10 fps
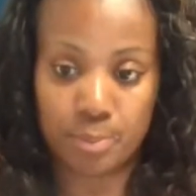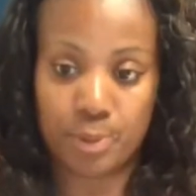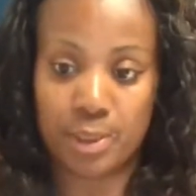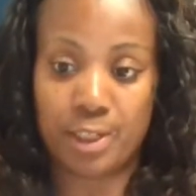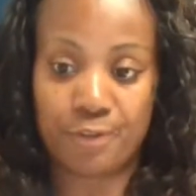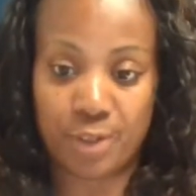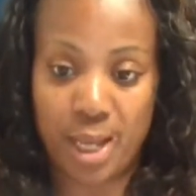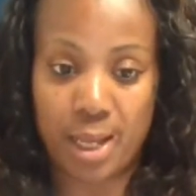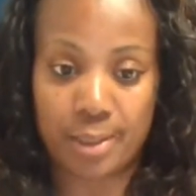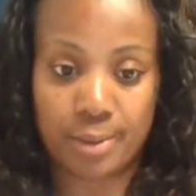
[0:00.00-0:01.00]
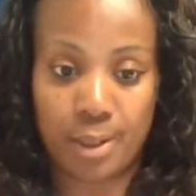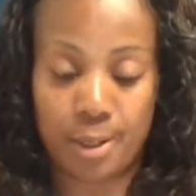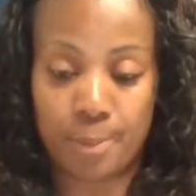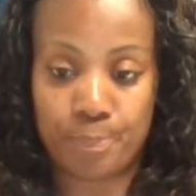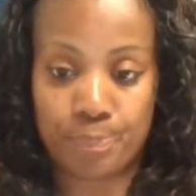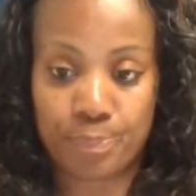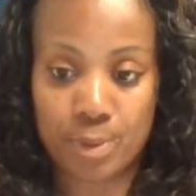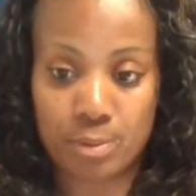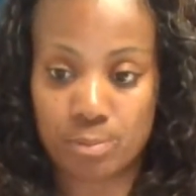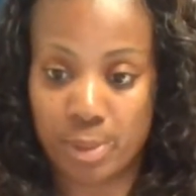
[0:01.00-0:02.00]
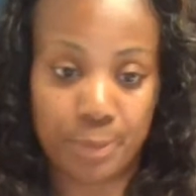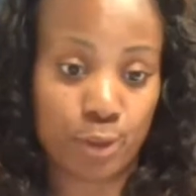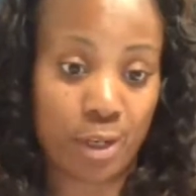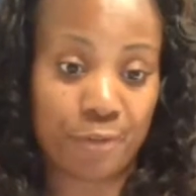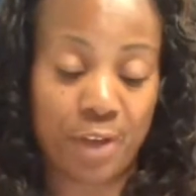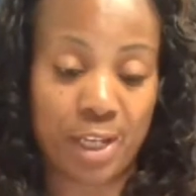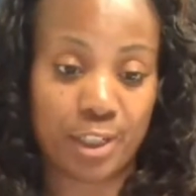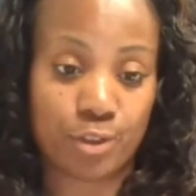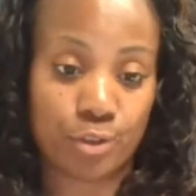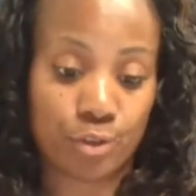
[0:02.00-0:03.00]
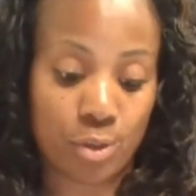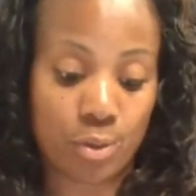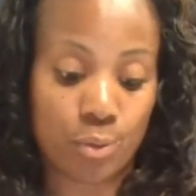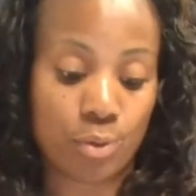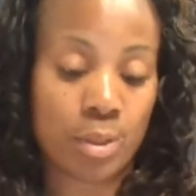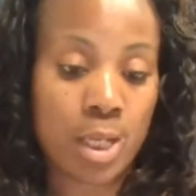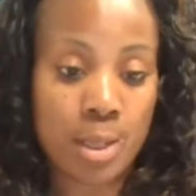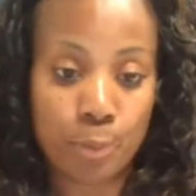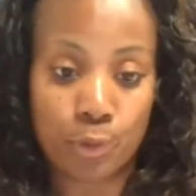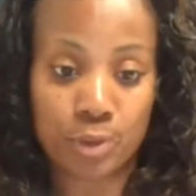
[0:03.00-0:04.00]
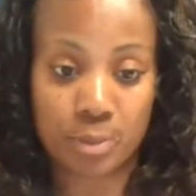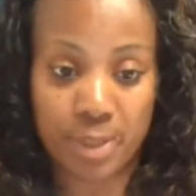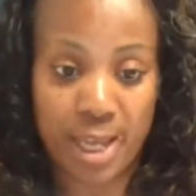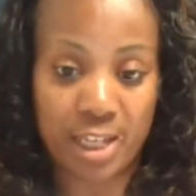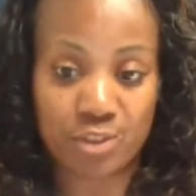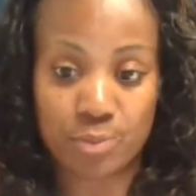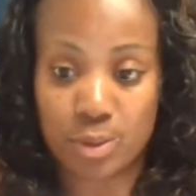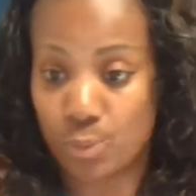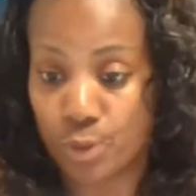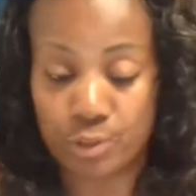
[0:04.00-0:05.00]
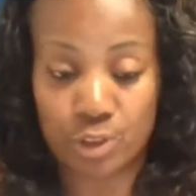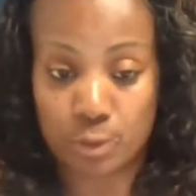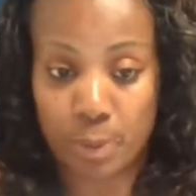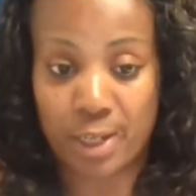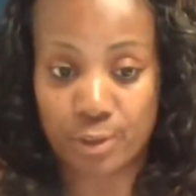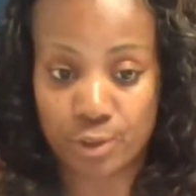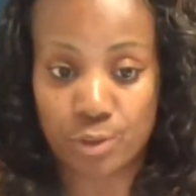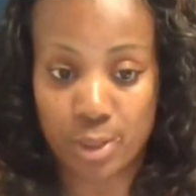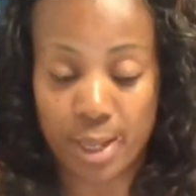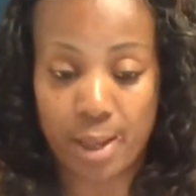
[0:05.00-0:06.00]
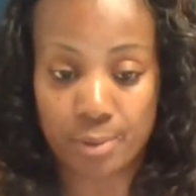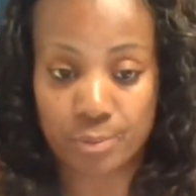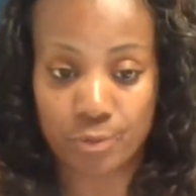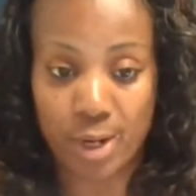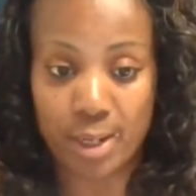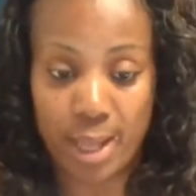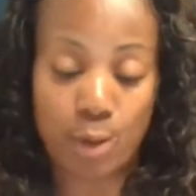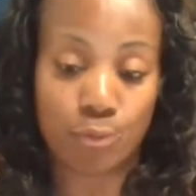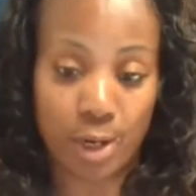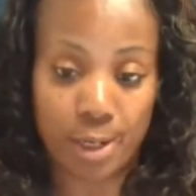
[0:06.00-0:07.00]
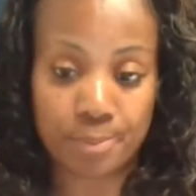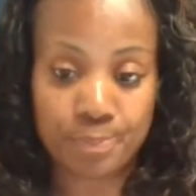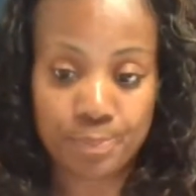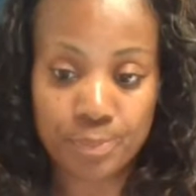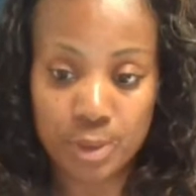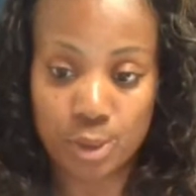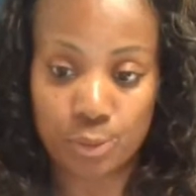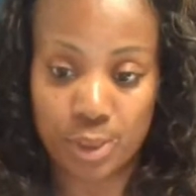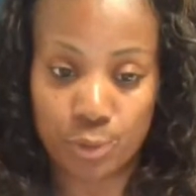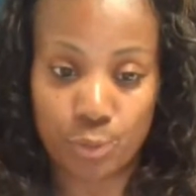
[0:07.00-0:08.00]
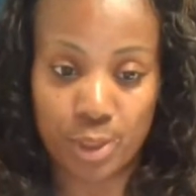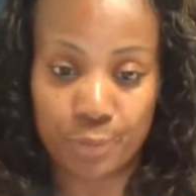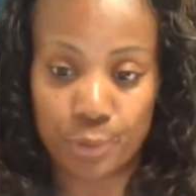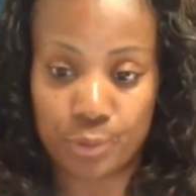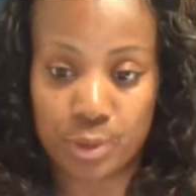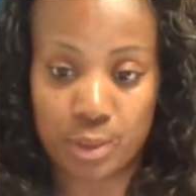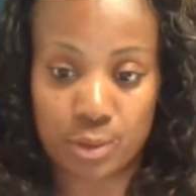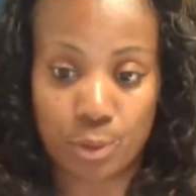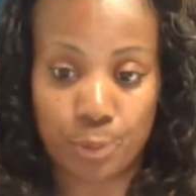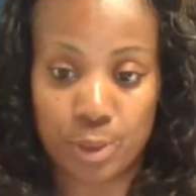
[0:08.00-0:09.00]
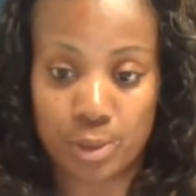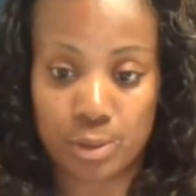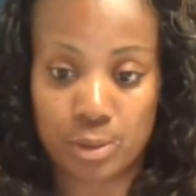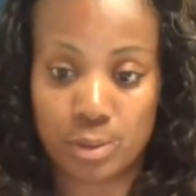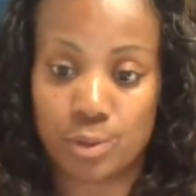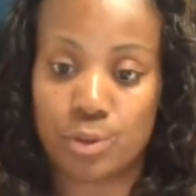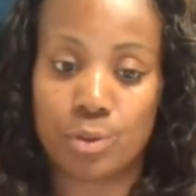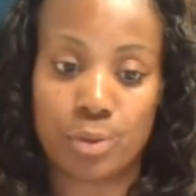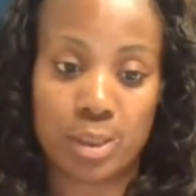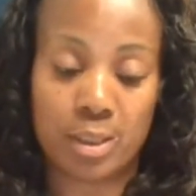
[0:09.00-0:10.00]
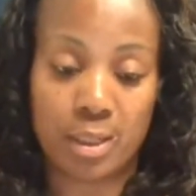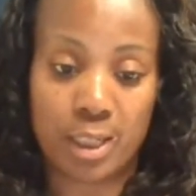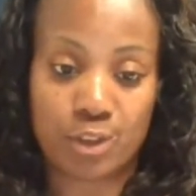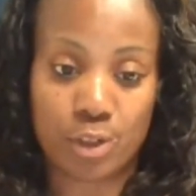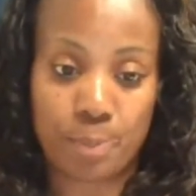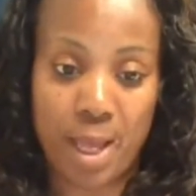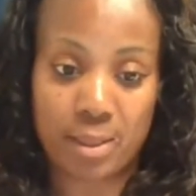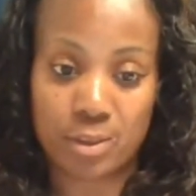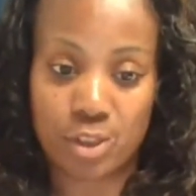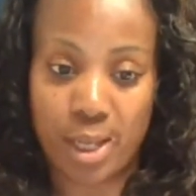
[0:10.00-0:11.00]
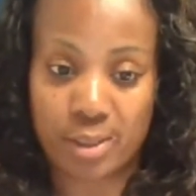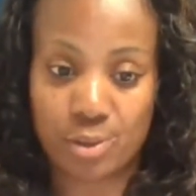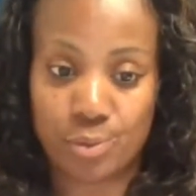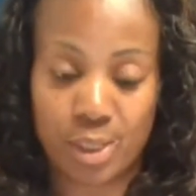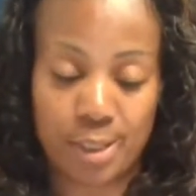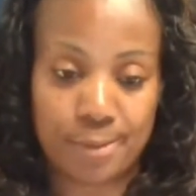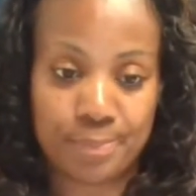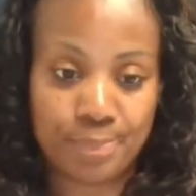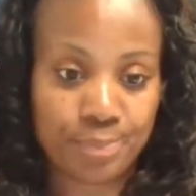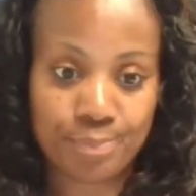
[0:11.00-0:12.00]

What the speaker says: But if not, maybe try to finance your truck or pull some cash from somewhere and just buy your truck outright. So either way of those things are pretty good. No, you don't need an electric pallet jack. You can.